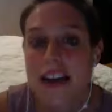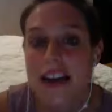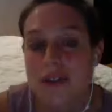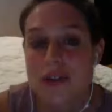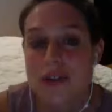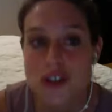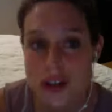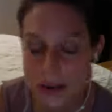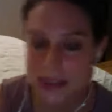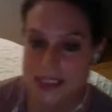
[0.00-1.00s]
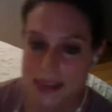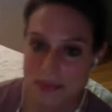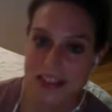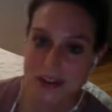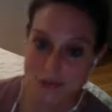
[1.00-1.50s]
know Streak was
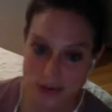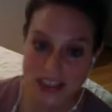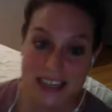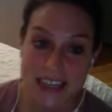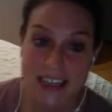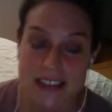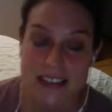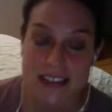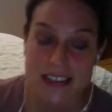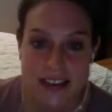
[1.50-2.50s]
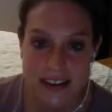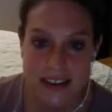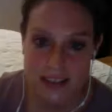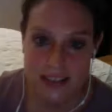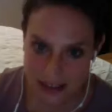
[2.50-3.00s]
something that really, like,
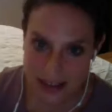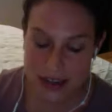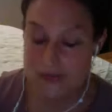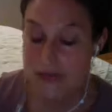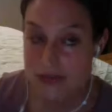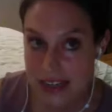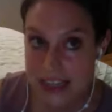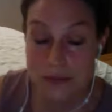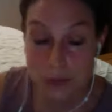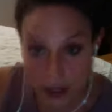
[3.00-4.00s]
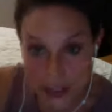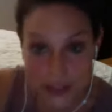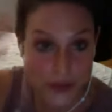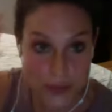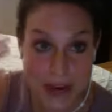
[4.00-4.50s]
it works
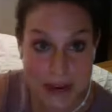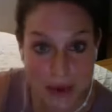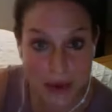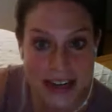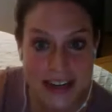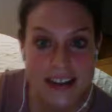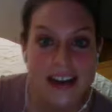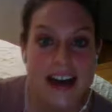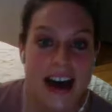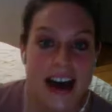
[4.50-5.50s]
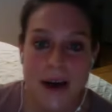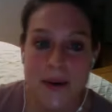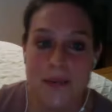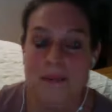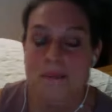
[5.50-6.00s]
for my brain.
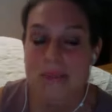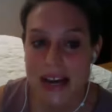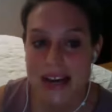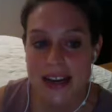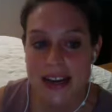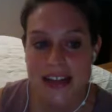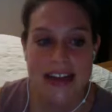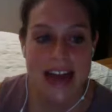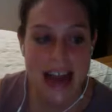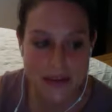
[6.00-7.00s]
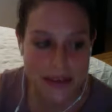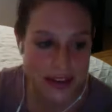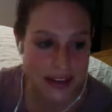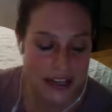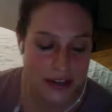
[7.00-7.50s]
And then
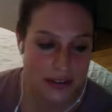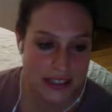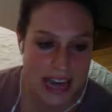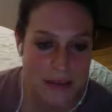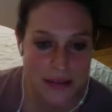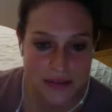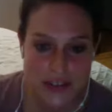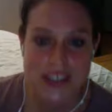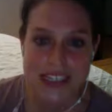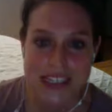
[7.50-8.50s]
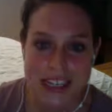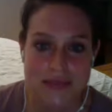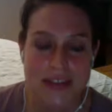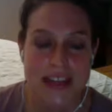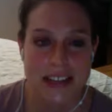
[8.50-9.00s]
having, the time efficiency
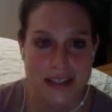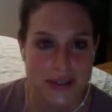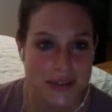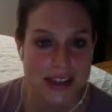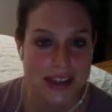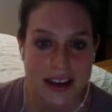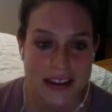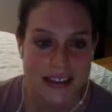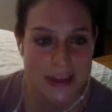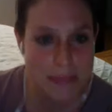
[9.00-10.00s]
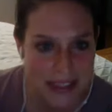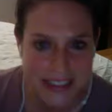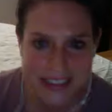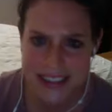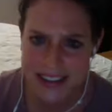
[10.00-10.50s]
of like those
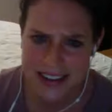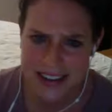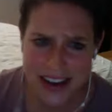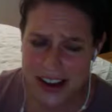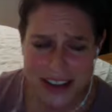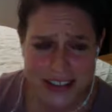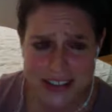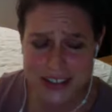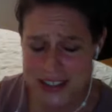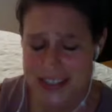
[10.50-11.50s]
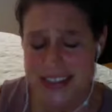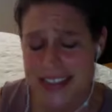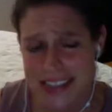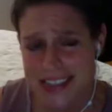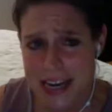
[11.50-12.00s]
snippets, and it
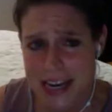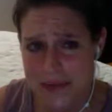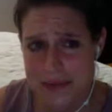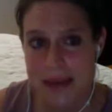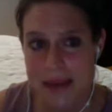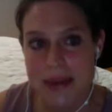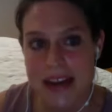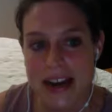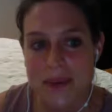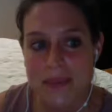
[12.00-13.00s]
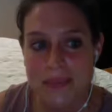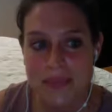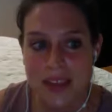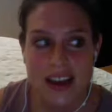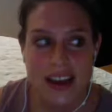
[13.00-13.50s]
saved me. But,
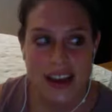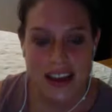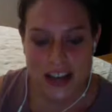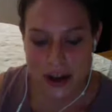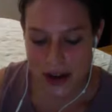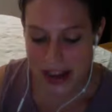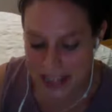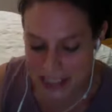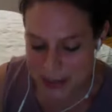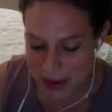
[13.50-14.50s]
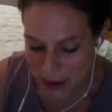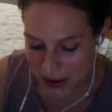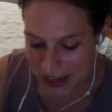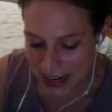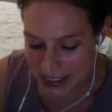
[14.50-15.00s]
I like to be
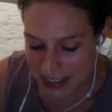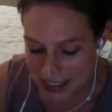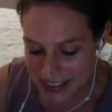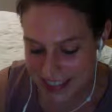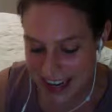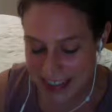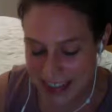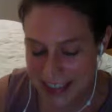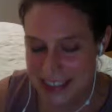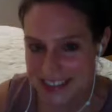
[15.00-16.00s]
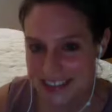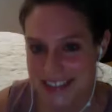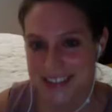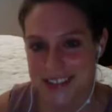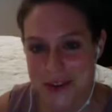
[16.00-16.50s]
organized, and
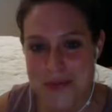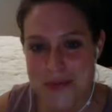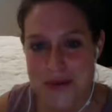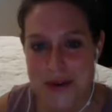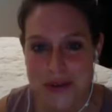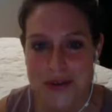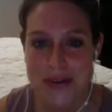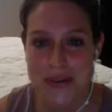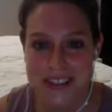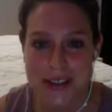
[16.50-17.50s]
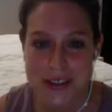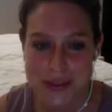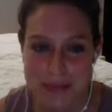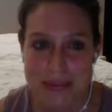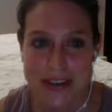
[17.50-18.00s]
no more throwing darts
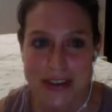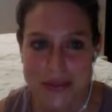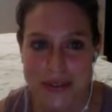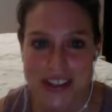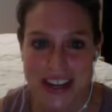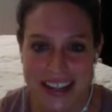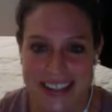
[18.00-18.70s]
with blindfolds on.